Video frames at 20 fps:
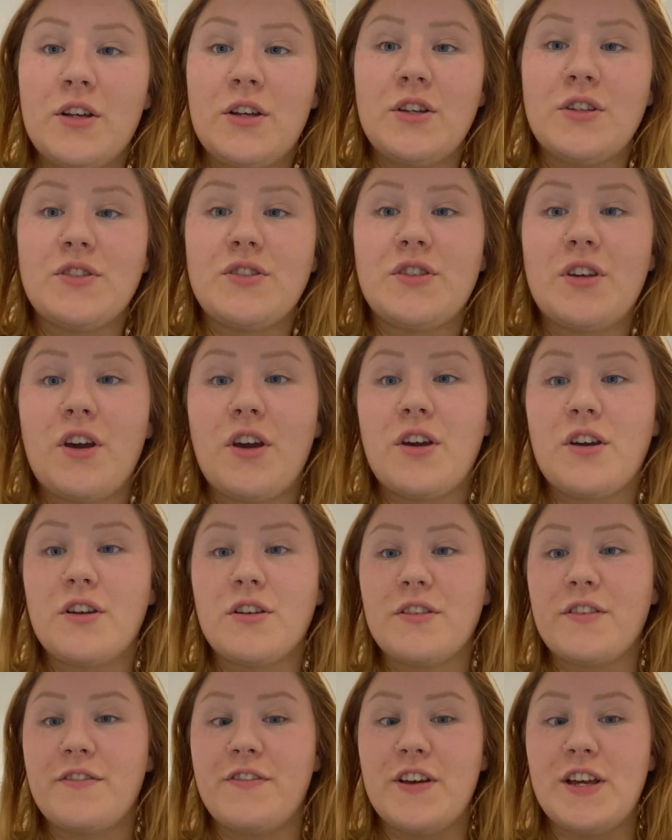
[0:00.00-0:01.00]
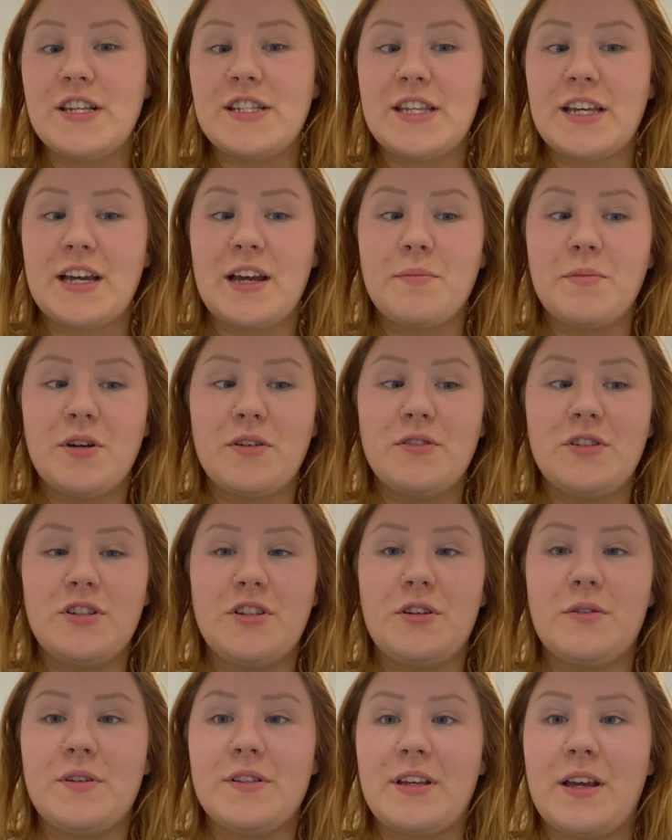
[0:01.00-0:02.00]
So the first thing I'm going to do
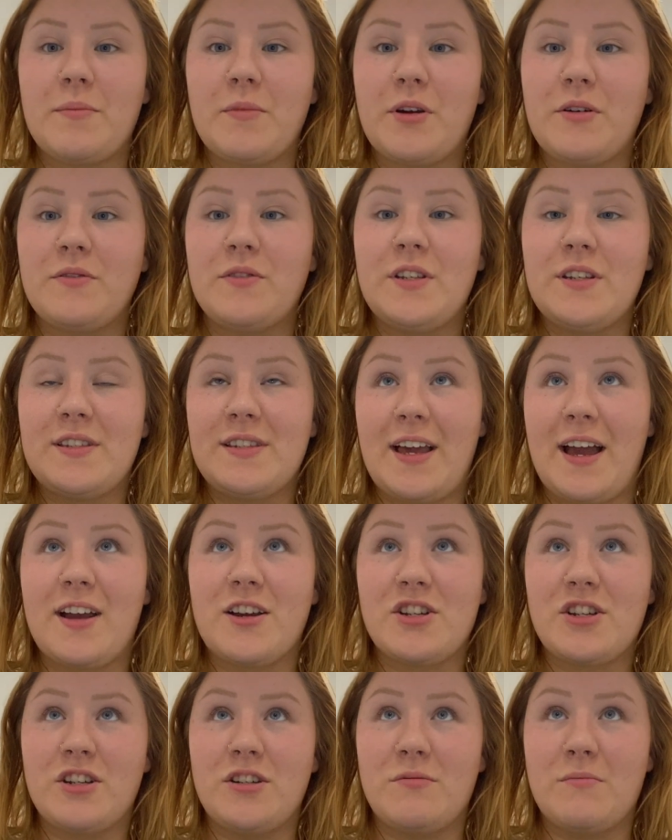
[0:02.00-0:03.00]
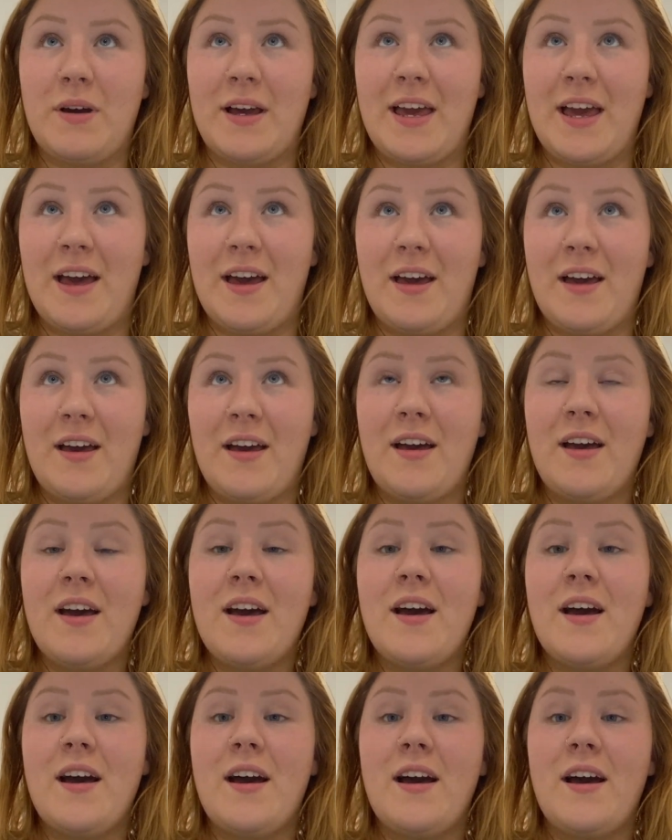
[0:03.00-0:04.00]
is I'm going to section my hair.
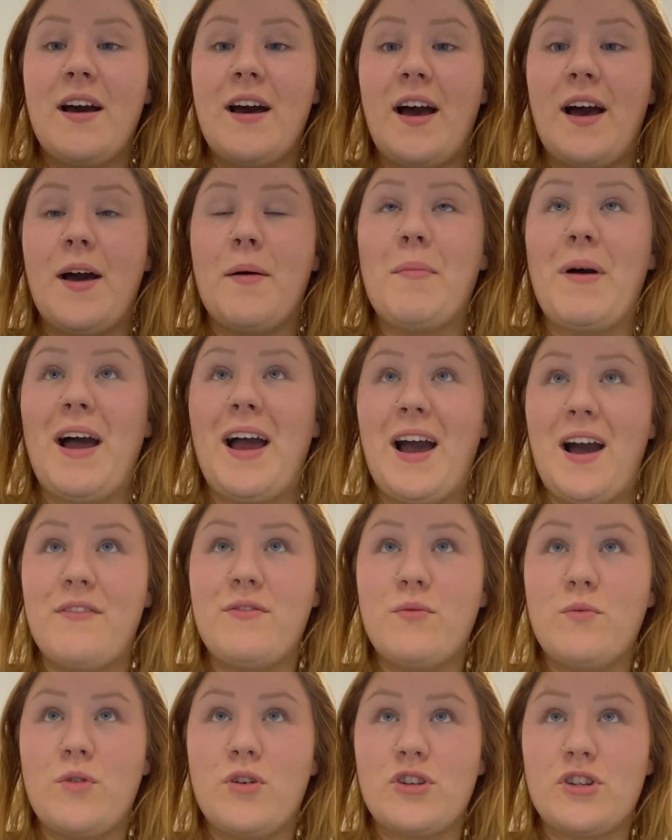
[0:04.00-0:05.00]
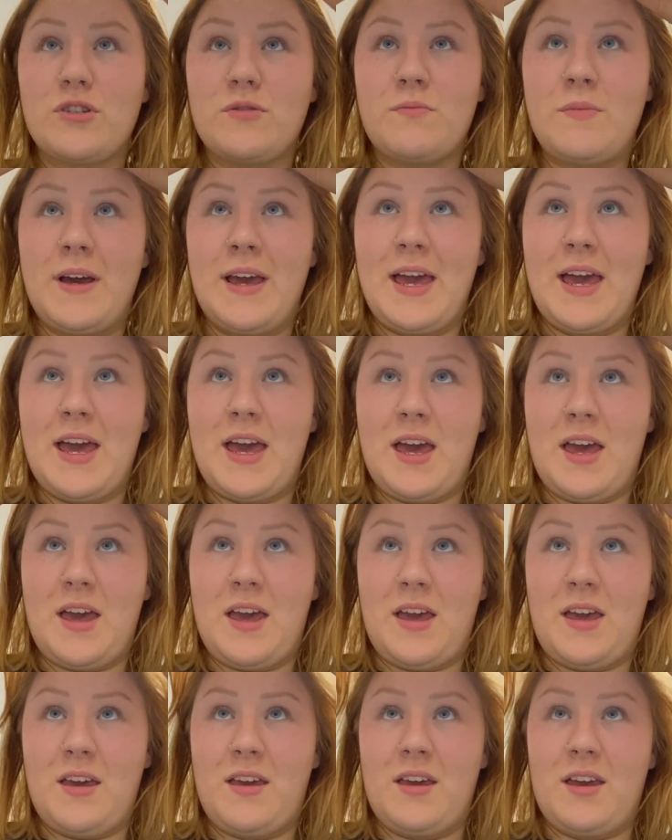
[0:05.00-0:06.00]
I haven't washed my
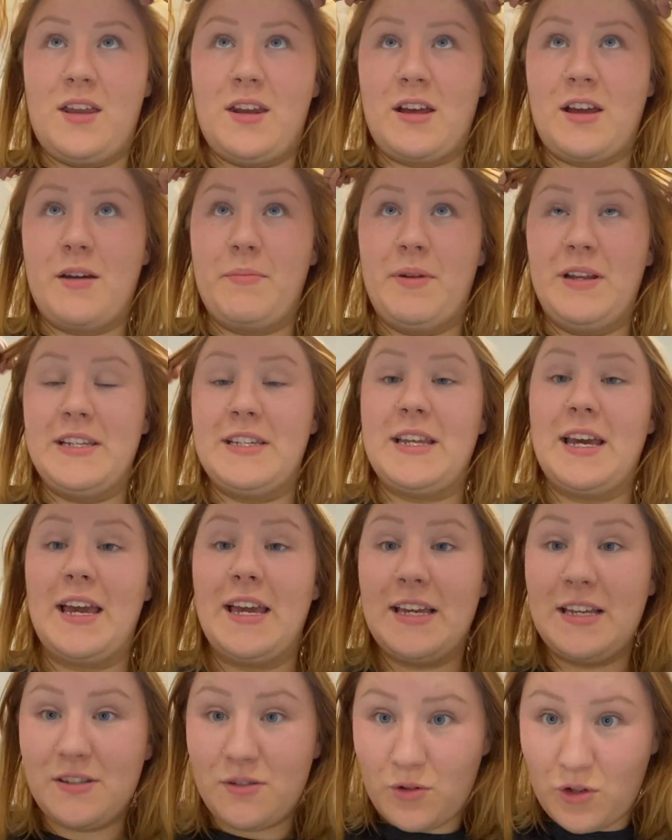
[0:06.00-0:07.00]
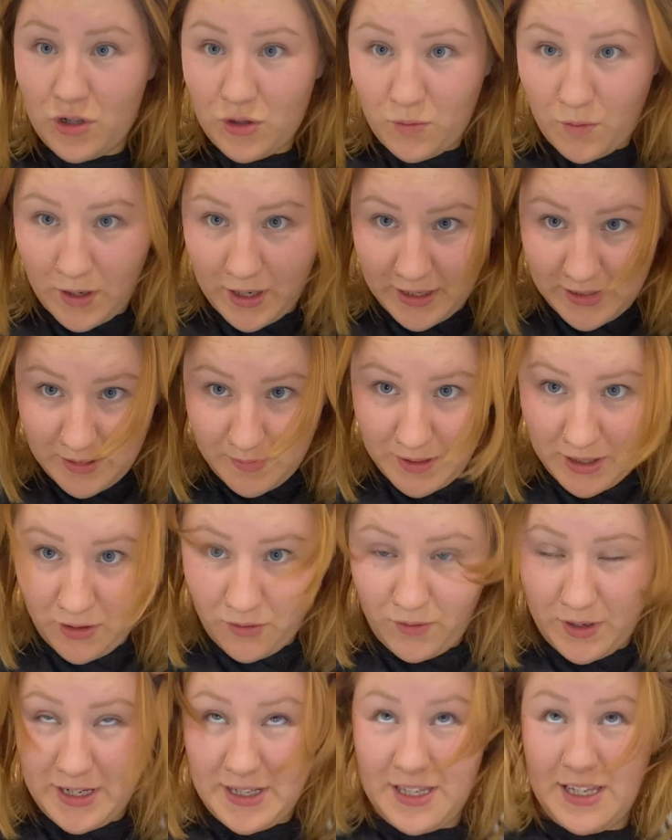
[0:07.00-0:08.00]
hair in a couple of days, which is why it's a bit
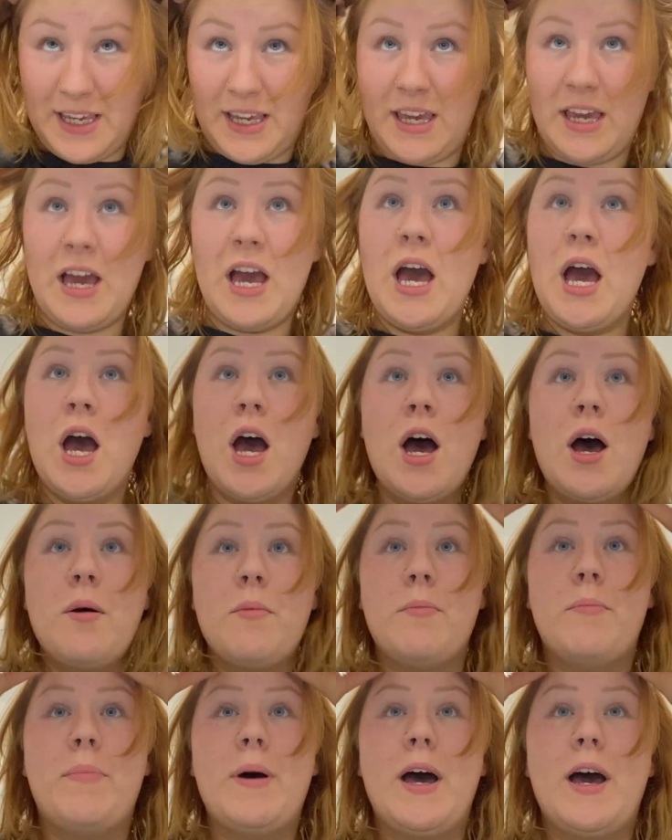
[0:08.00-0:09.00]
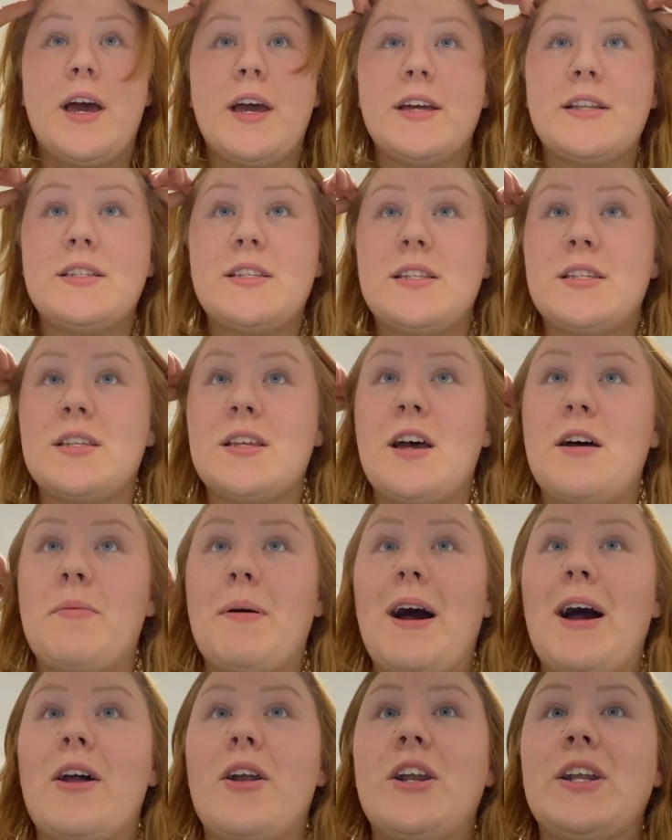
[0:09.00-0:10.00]
greasy, but
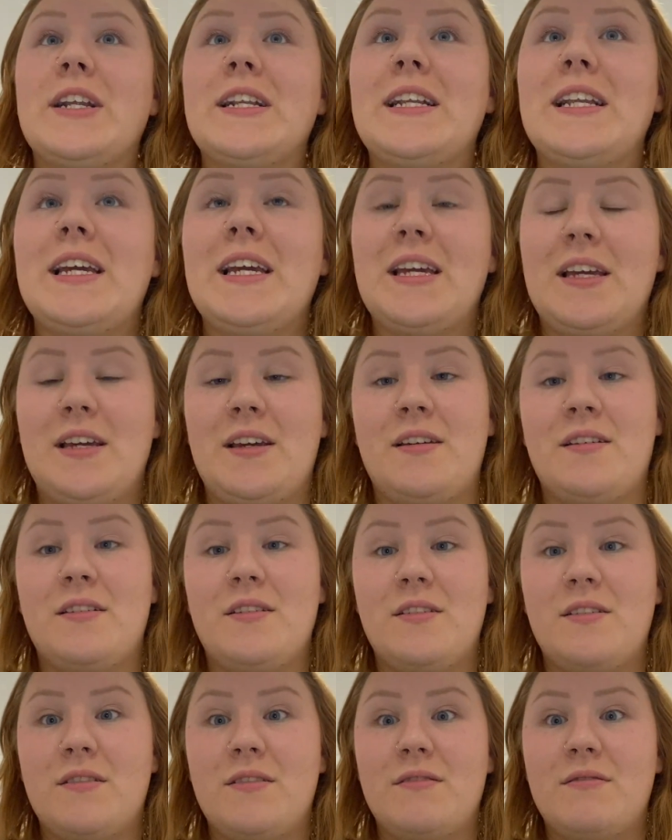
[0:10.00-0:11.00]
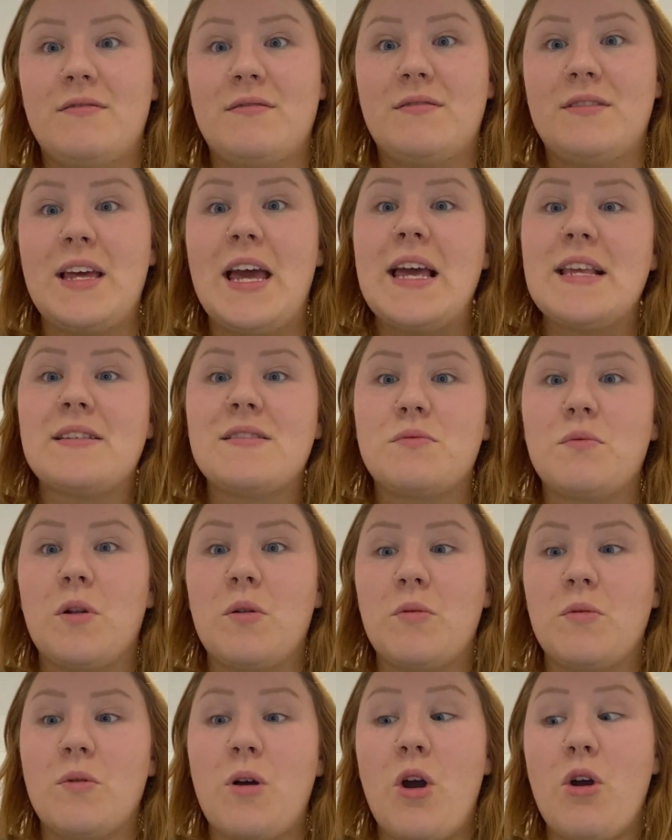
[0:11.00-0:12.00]
apparently this
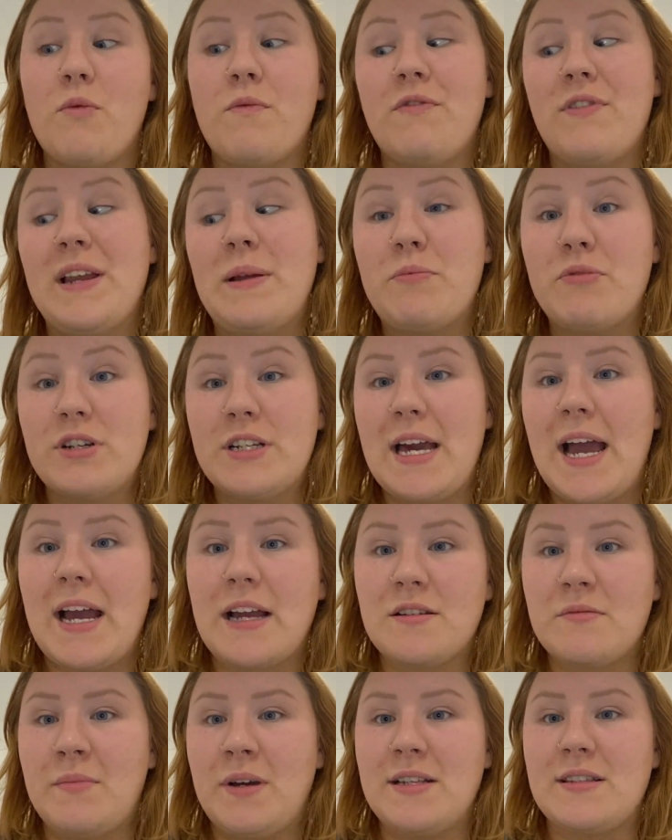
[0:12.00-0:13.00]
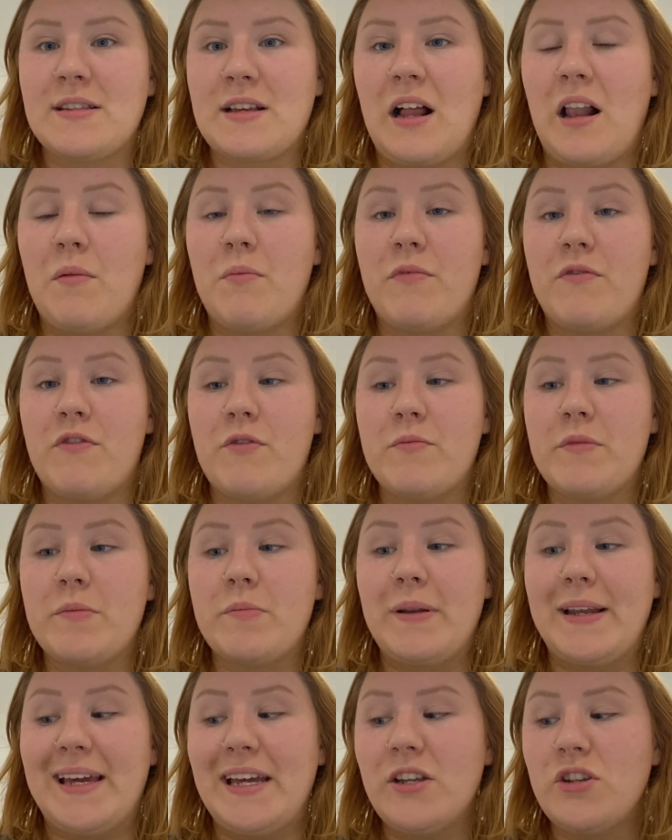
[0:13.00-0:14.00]
will hopefully protect my scalp from the
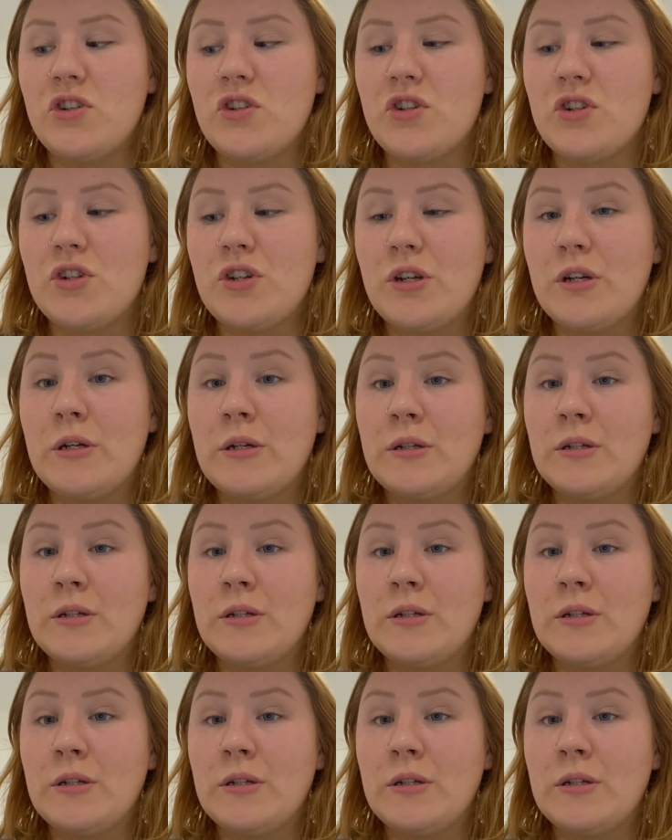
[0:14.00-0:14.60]
bleach.